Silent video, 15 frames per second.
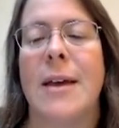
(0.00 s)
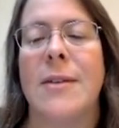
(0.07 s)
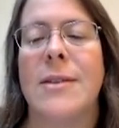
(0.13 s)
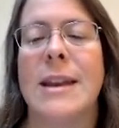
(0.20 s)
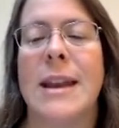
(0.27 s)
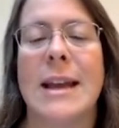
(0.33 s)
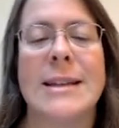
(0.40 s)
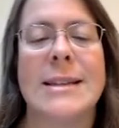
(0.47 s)
The
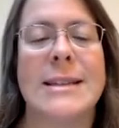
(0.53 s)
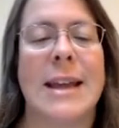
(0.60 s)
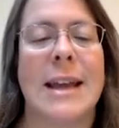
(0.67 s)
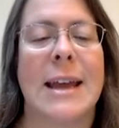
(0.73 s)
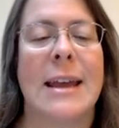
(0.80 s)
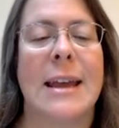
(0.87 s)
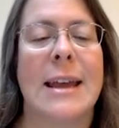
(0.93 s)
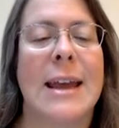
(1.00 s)
next
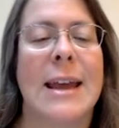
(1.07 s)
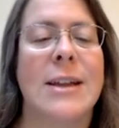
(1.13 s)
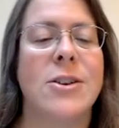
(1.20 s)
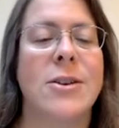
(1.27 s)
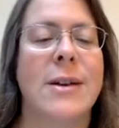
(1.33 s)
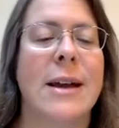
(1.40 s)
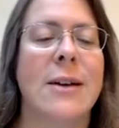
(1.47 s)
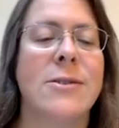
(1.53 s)
day he
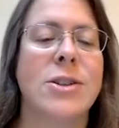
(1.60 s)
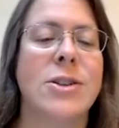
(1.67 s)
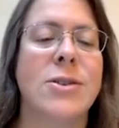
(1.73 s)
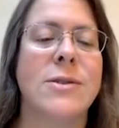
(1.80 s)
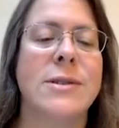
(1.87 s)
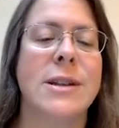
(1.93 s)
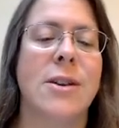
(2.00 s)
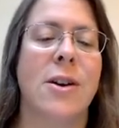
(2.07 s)
took out
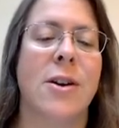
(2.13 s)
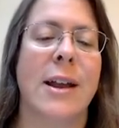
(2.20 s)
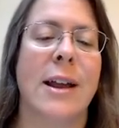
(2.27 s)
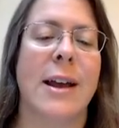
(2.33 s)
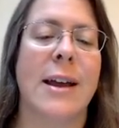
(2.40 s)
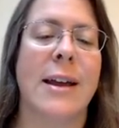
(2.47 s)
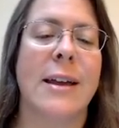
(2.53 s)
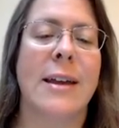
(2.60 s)
two
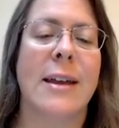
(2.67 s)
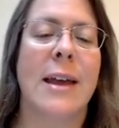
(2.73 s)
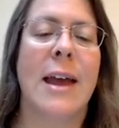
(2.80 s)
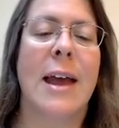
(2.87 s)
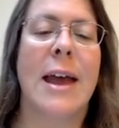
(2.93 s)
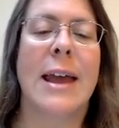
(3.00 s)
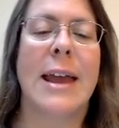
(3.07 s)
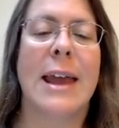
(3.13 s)
denarii,
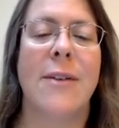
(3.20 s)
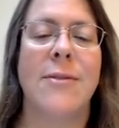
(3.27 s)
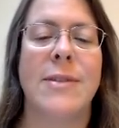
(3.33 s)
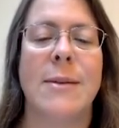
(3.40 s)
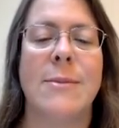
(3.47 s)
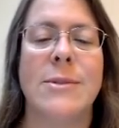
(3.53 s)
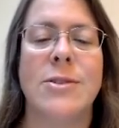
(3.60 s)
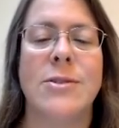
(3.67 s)
gave
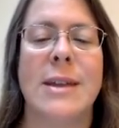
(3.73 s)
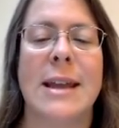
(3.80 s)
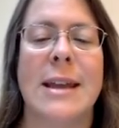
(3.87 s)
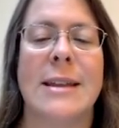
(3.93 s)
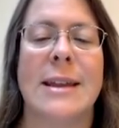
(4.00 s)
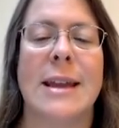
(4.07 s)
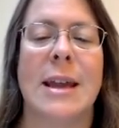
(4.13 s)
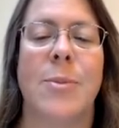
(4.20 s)
them to the
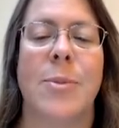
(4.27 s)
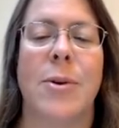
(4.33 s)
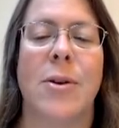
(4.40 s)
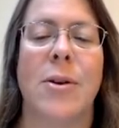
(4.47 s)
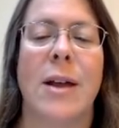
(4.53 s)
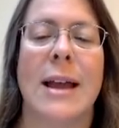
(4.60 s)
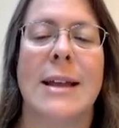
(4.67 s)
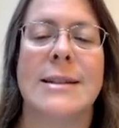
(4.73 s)

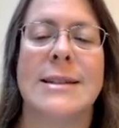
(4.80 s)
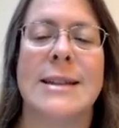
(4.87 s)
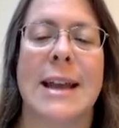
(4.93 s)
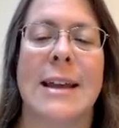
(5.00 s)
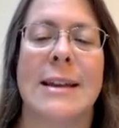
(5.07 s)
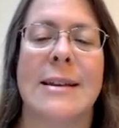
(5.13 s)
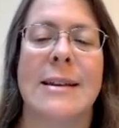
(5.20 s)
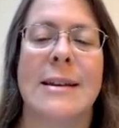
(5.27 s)
innkeeper, and
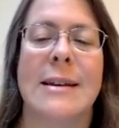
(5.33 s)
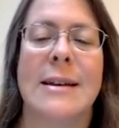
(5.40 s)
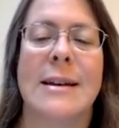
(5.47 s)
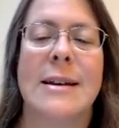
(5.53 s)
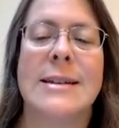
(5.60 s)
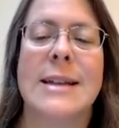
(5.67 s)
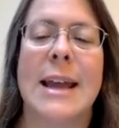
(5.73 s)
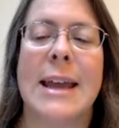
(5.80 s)
said,
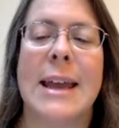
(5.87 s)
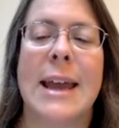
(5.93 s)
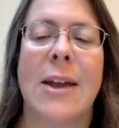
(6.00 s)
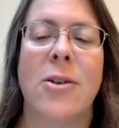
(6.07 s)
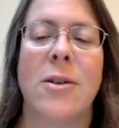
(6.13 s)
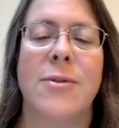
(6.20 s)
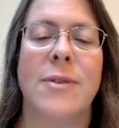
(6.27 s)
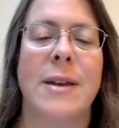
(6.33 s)
Take
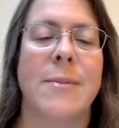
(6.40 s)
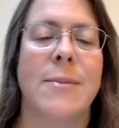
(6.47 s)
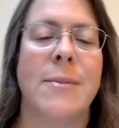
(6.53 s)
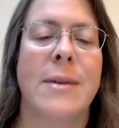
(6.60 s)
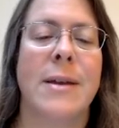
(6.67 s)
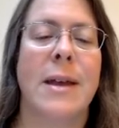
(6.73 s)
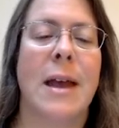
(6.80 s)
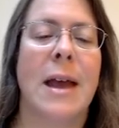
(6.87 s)
care of
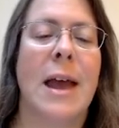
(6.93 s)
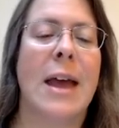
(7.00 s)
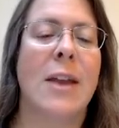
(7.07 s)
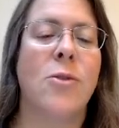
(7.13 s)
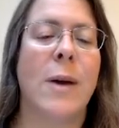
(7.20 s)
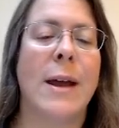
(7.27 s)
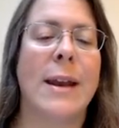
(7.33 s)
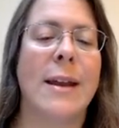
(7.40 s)
him,
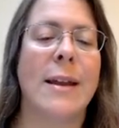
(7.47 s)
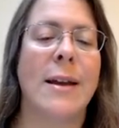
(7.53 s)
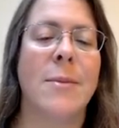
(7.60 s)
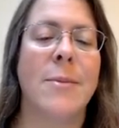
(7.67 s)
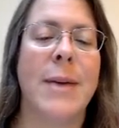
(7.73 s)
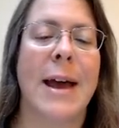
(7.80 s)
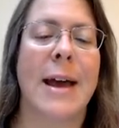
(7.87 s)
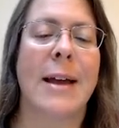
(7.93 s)
and when I
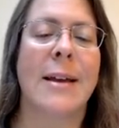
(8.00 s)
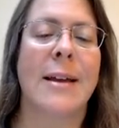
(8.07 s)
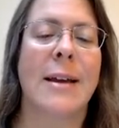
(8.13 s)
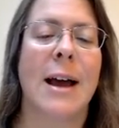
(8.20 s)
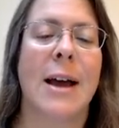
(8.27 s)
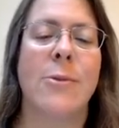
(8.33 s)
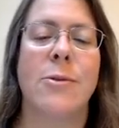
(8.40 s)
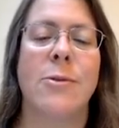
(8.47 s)
come back,
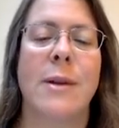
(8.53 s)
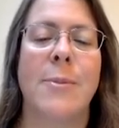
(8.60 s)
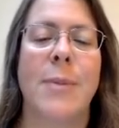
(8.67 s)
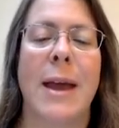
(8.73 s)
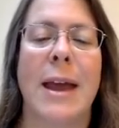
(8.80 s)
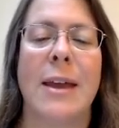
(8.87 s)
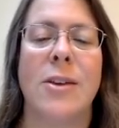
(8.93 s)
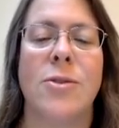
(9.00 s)
I will
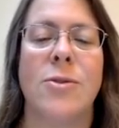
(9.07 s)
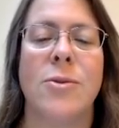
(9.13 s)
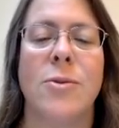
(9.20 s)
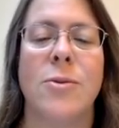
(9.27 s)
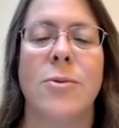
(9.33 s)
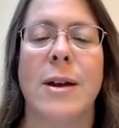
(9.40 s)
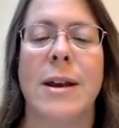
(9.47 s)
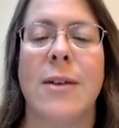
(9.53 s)
repay you
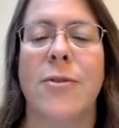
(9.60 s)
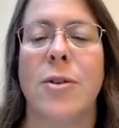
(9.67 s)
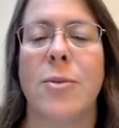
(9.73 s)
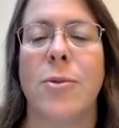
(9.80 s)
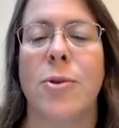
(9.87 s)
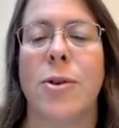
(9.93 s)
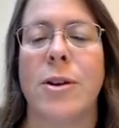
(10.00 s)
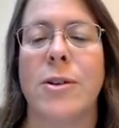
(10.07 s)
whatever
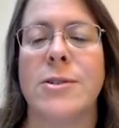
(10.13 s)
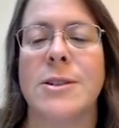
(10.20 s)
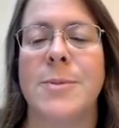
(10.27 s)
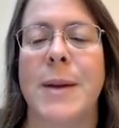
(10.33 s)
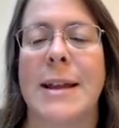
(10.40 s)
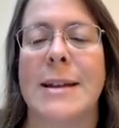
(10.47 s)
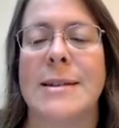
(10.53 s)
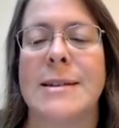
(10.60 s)
more you
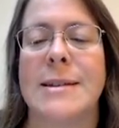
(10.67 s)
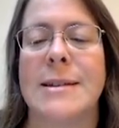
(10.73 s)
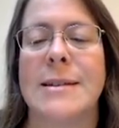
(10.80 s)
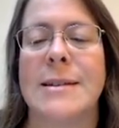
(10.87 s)
spend.